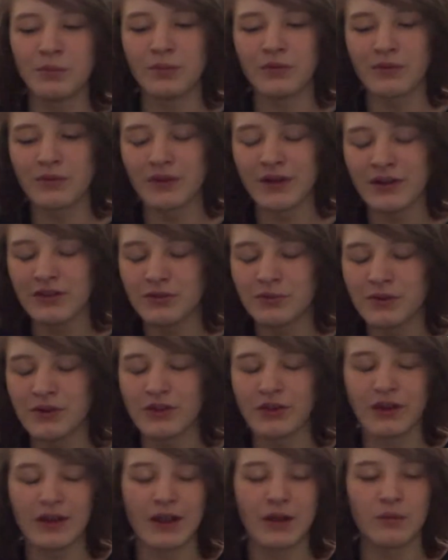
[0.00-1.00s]
the reason we
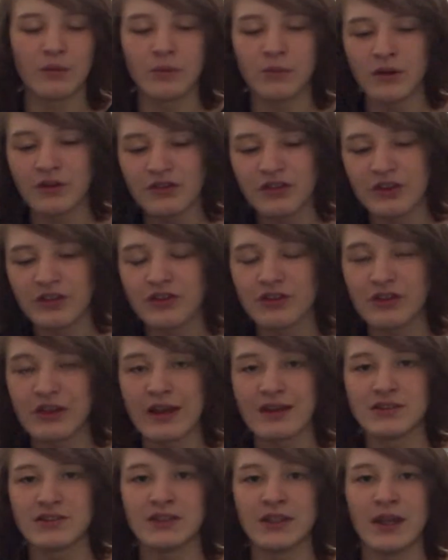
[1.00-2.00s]
took it out, we went to this
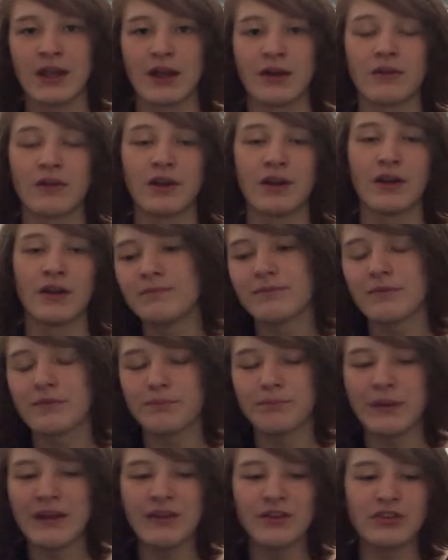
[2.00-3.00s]
sketchy area.
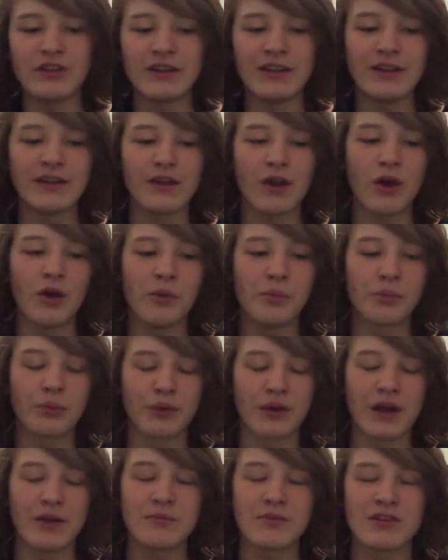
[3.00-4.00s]
Basically, the whole
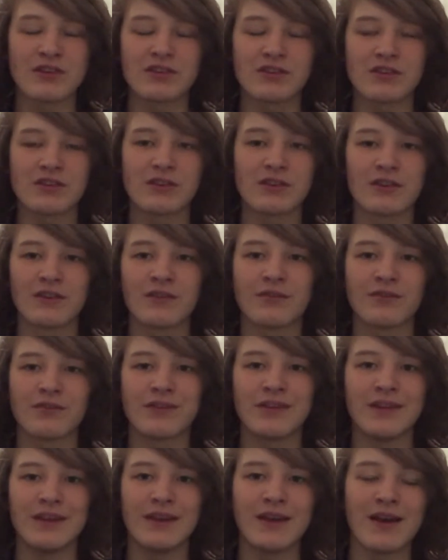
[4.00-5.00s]
premise of
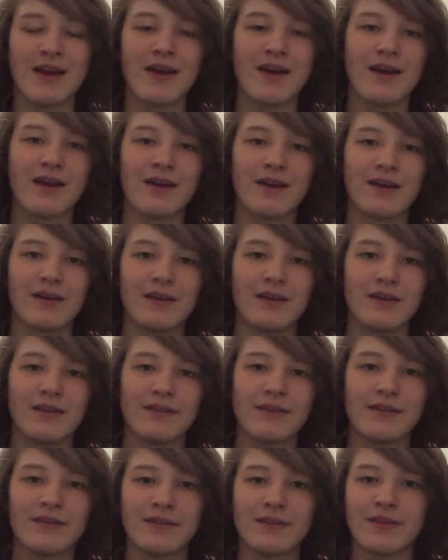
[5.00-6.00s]
the
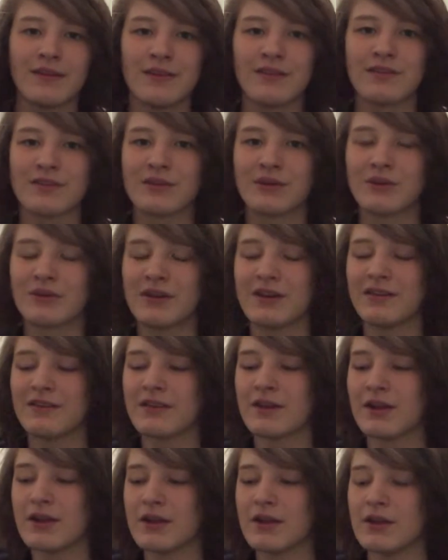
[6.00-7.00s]
this story is
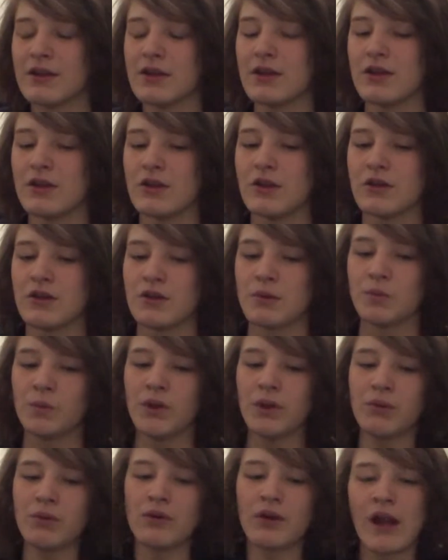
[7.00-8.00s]
that
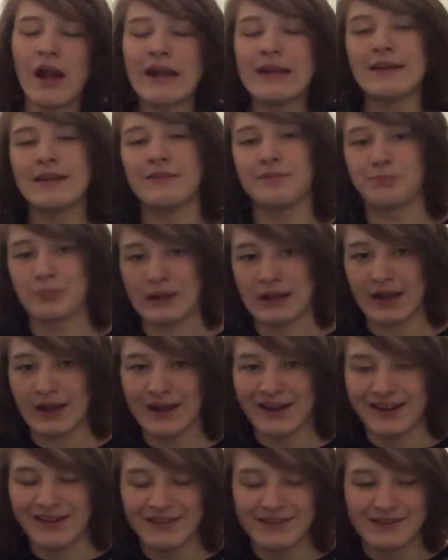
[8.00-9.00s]
we were at this
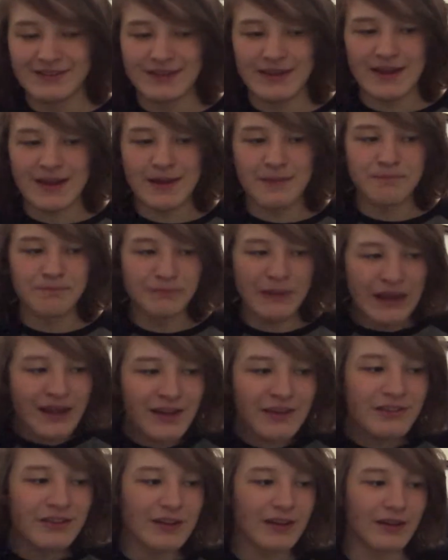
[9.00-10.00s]
place, and
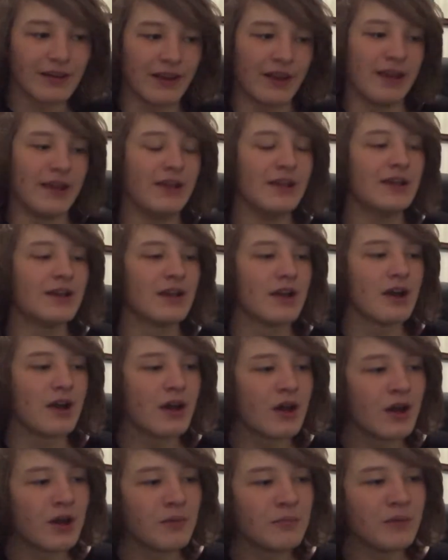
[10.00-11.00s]
basically
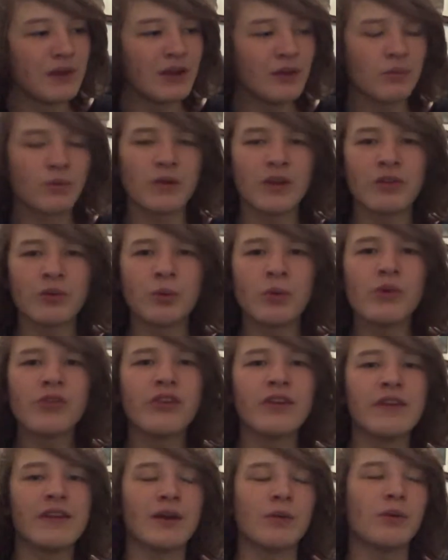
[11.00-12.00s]
it
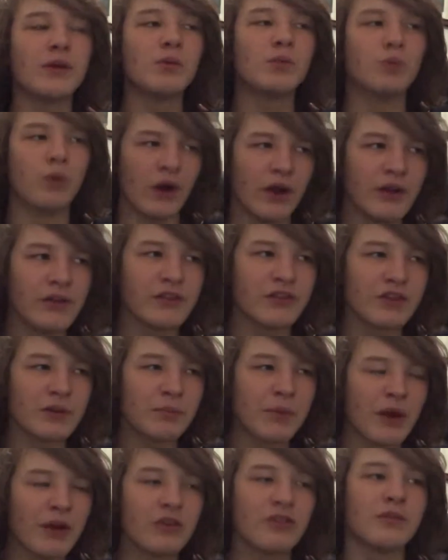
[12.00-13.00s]
wasn't that we weren't
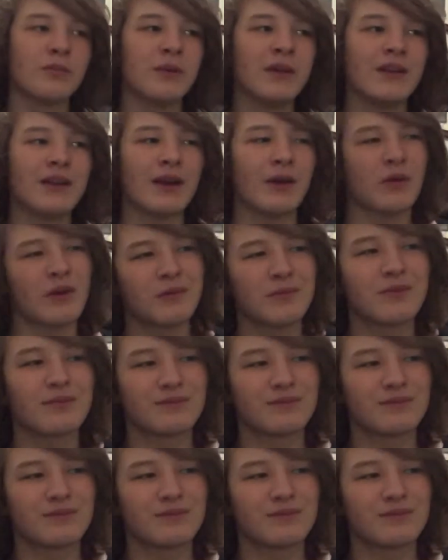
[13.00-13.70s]
supposed to be that, like,